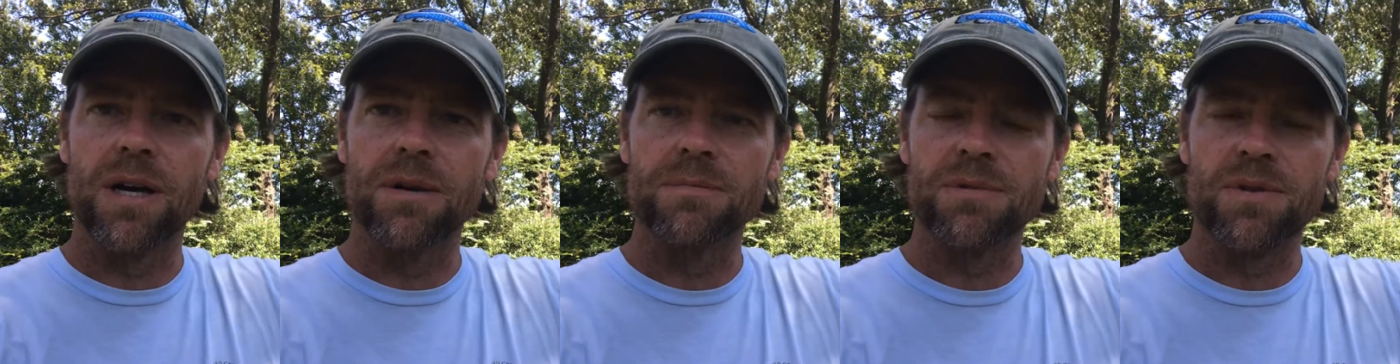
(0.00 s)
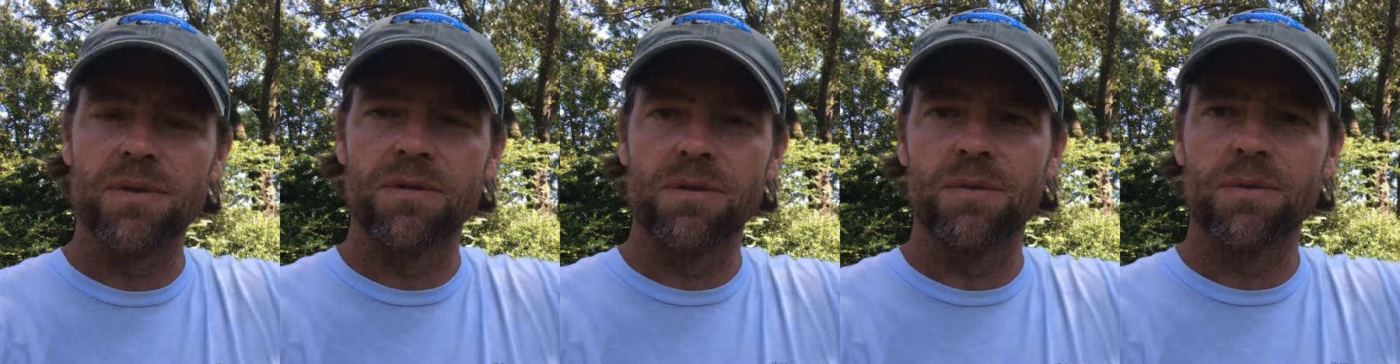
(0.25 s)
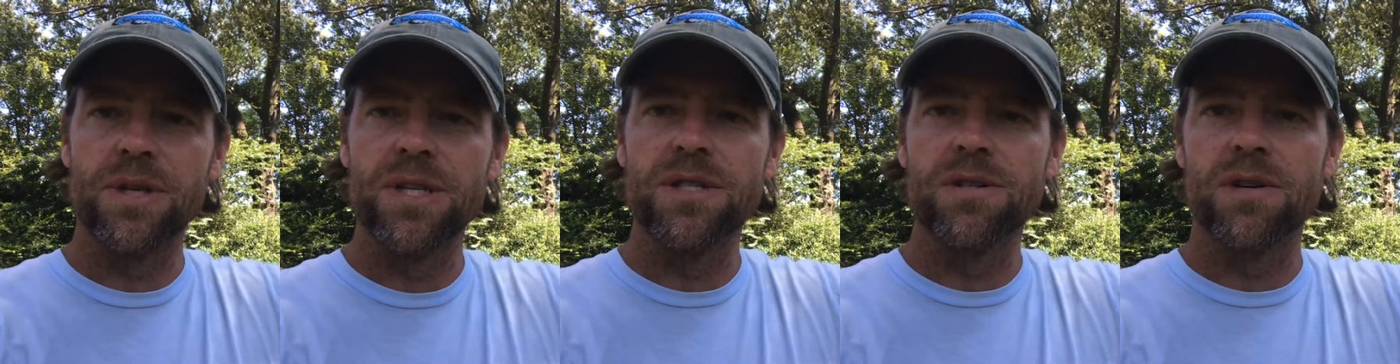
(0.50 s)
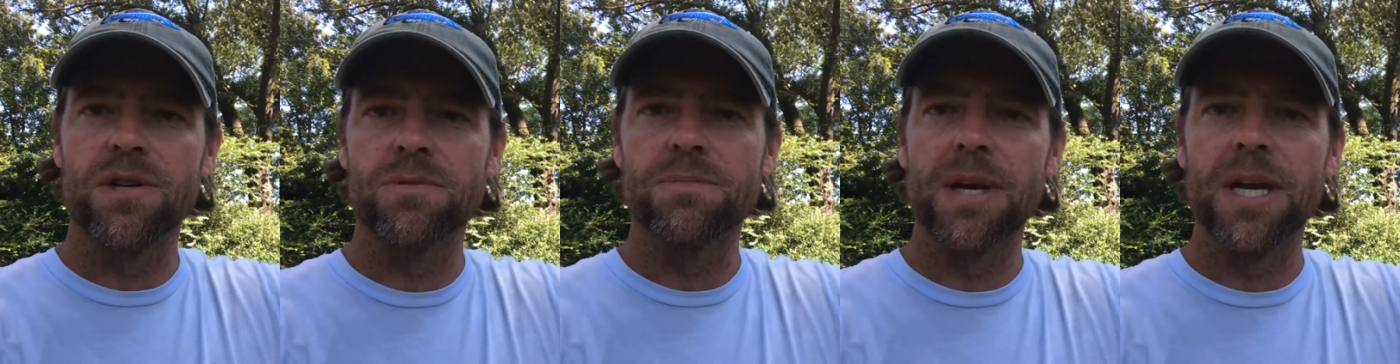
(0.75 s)
sort of a
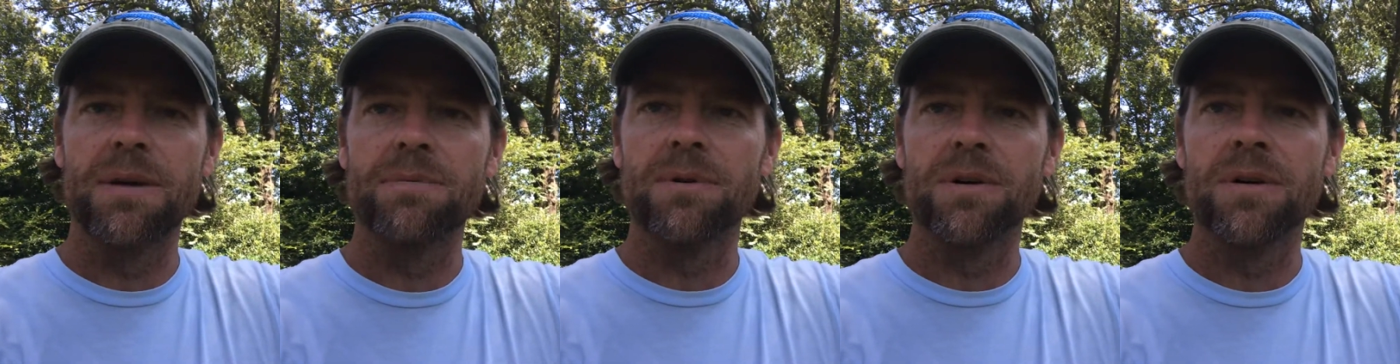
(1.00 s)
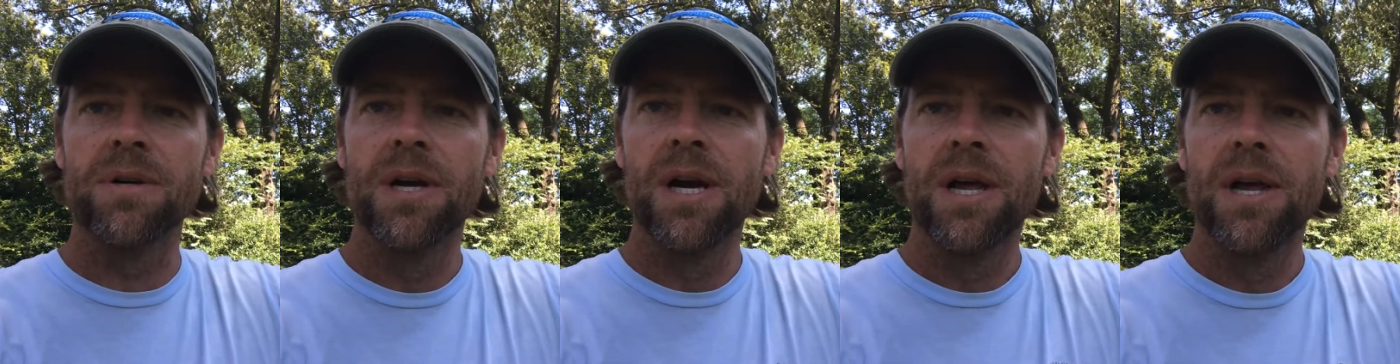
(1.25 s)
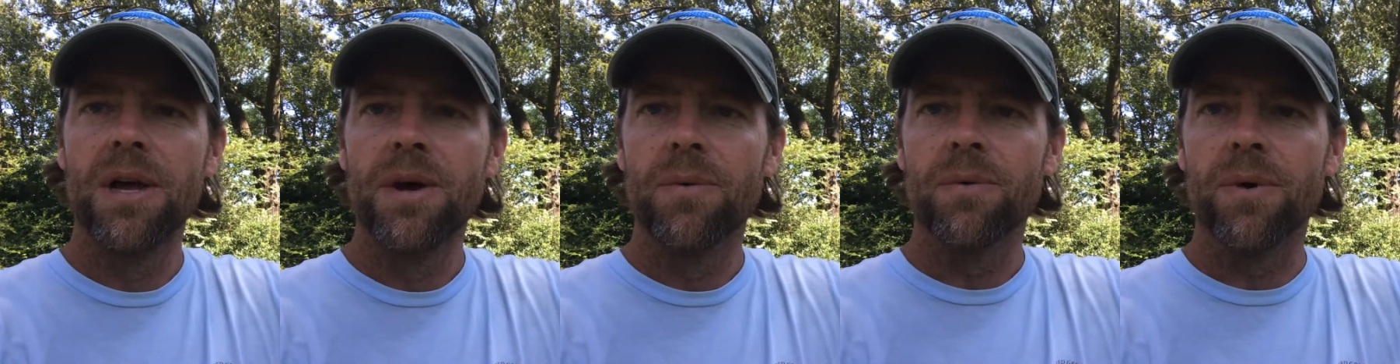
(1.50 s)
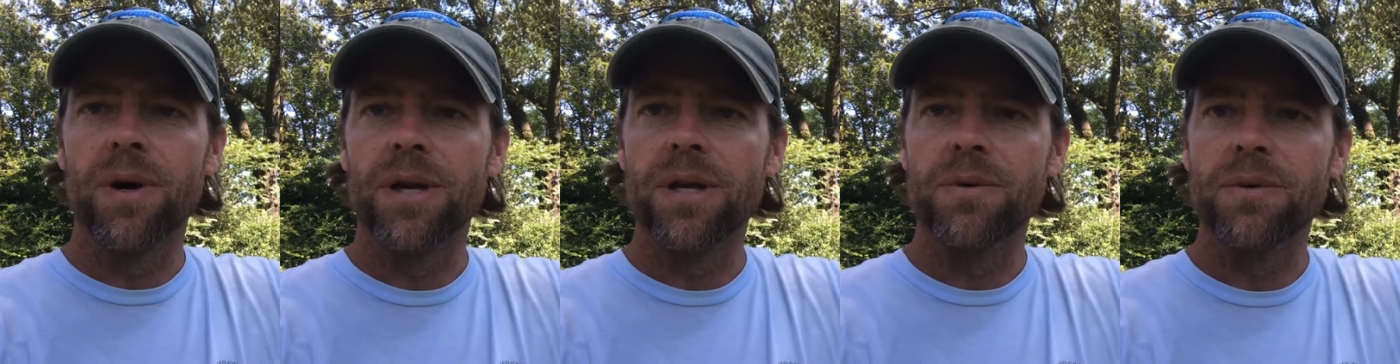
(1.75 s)
research paper,
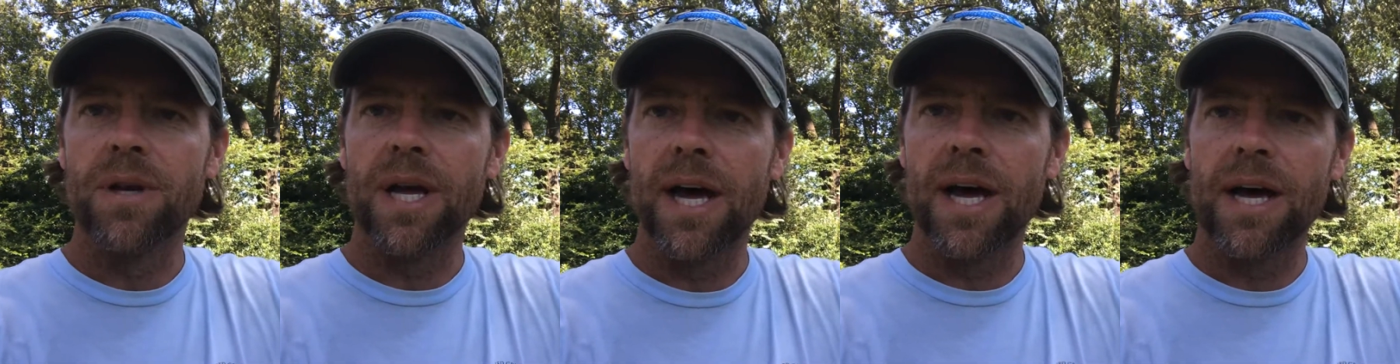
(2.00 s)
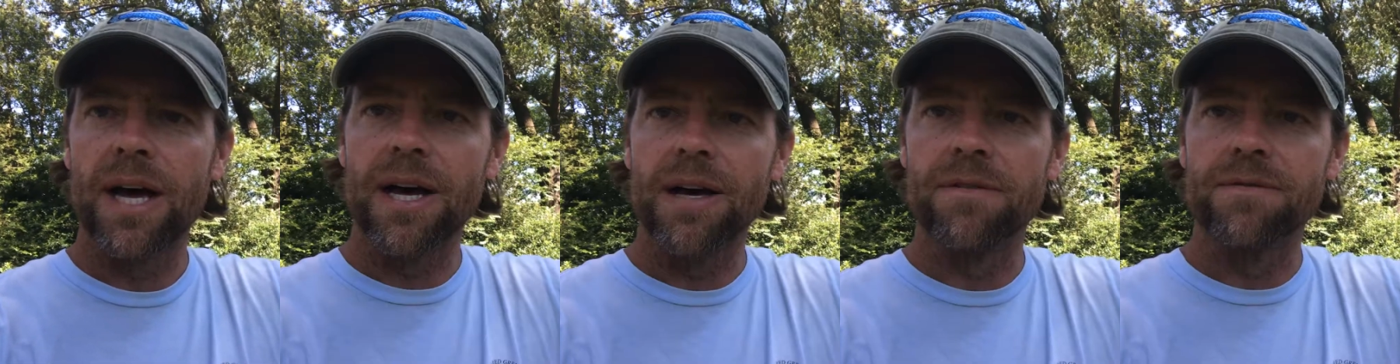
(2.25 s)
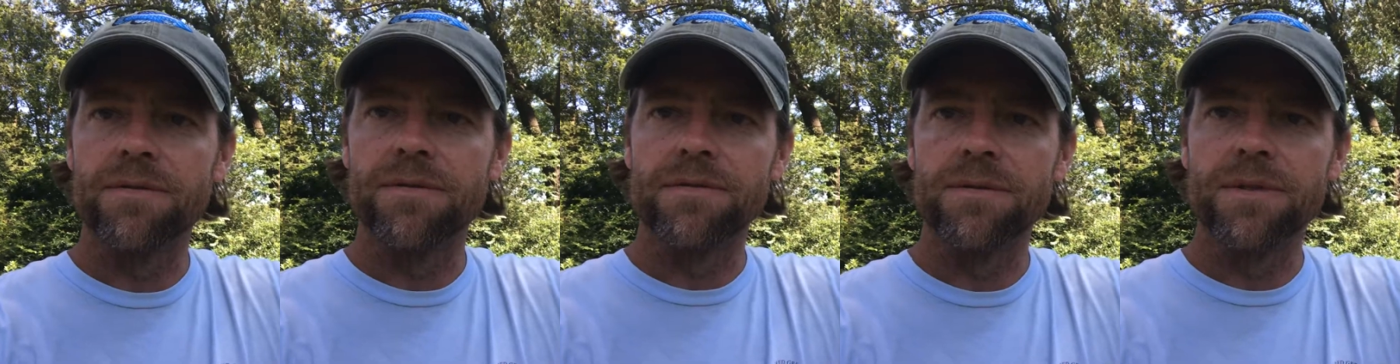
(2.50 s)
where you would have